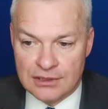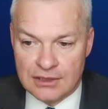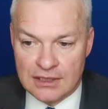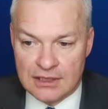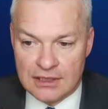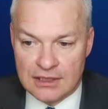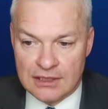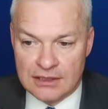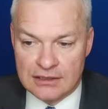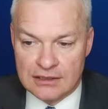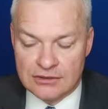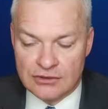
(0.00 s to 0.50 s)

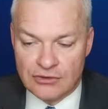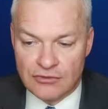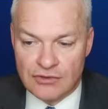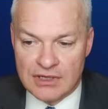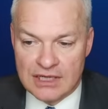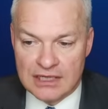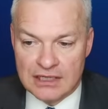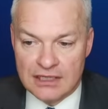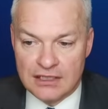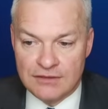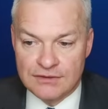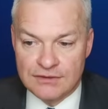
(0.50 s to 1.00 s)
And the
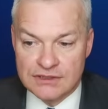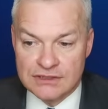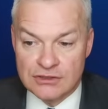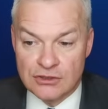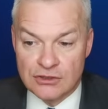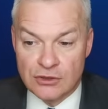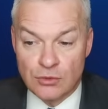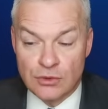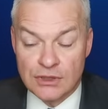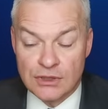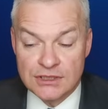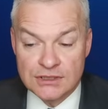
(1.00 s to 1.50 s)
rack leave isn't
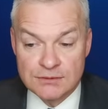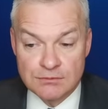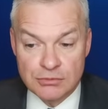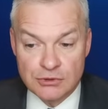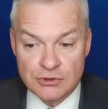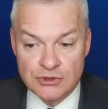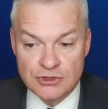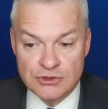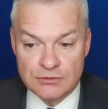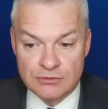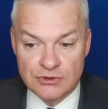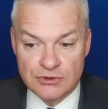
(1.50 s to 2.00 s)
the worst
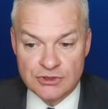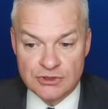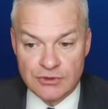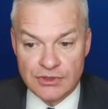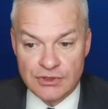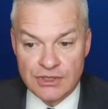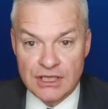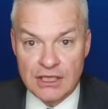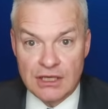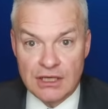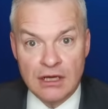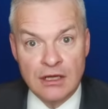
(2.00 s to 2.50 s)
possible, so I
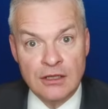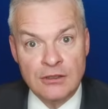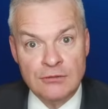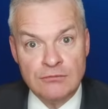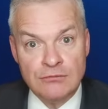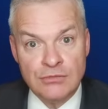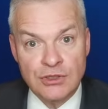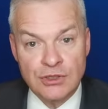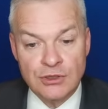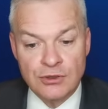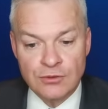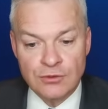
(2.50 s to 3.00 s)
think
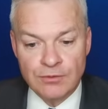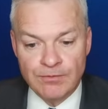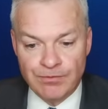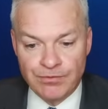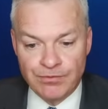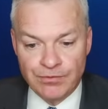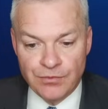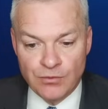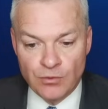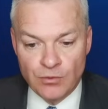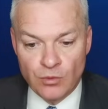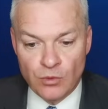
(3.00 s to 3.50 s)
unmew
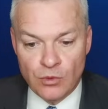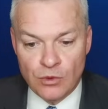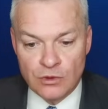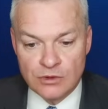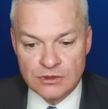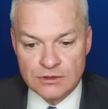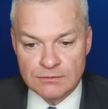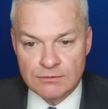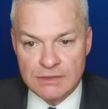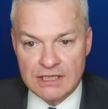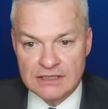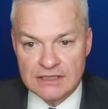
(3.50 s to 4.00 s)

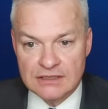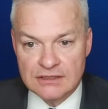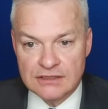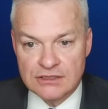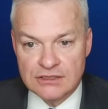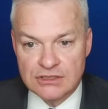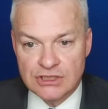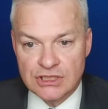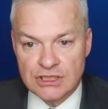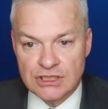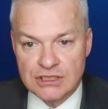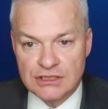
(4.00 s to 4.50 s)
was better than
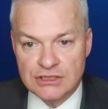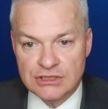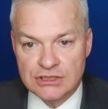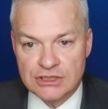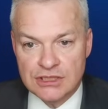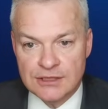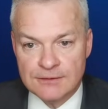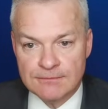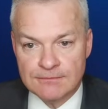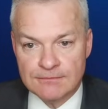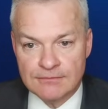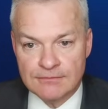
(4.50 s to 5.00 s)

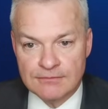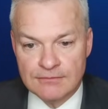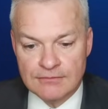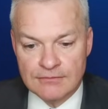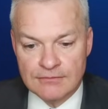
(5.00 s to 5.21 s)
changing.